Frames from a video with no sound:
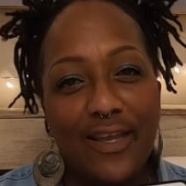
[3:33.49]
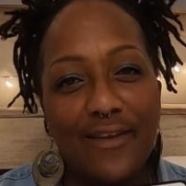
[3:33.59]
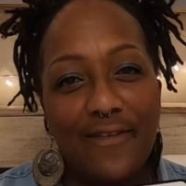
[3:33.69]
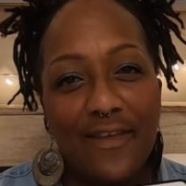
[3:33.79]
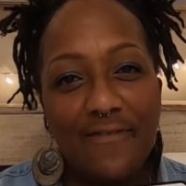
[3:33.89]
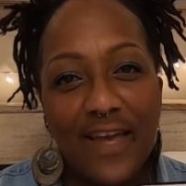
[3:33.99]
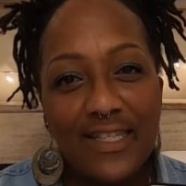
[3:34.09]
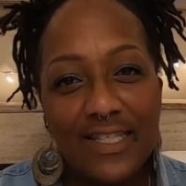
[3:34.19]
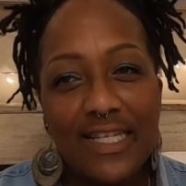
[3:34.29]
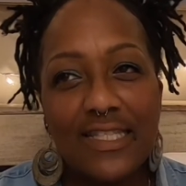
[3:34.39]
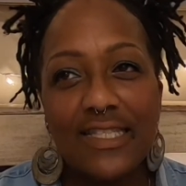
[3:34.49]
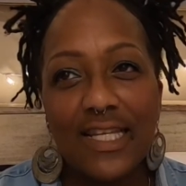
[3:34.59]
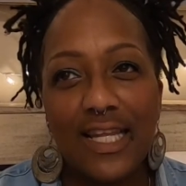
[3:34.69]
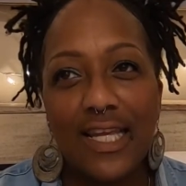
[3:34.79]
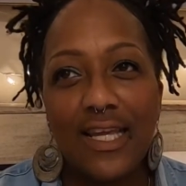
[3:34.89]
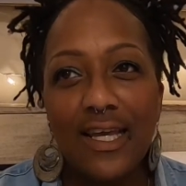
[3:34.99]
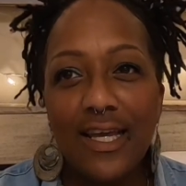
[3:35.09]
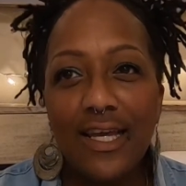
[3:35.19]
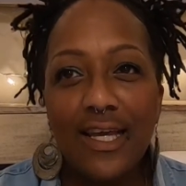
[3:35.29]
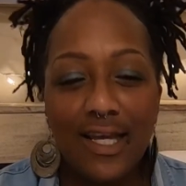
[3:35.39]
Events in City,
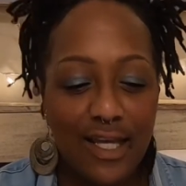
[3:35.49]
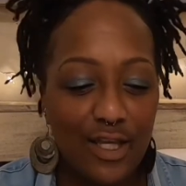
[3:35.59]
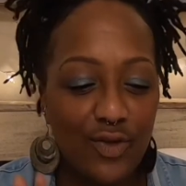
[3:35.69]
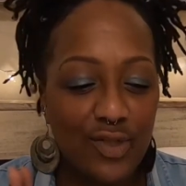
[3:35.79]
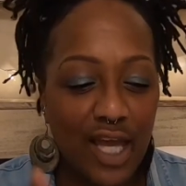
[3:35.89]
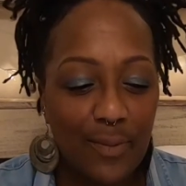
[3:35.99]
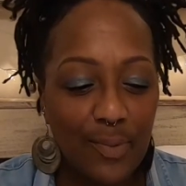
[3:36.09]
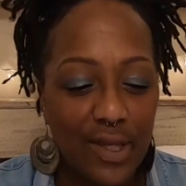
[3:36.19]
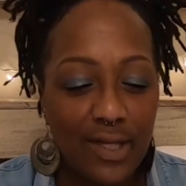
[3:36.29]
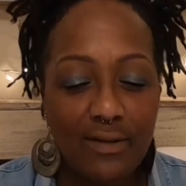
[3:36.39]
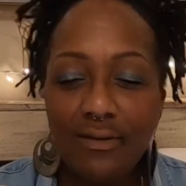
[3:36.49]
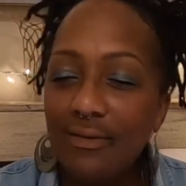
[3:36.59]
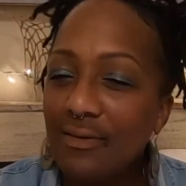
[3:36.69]
you type in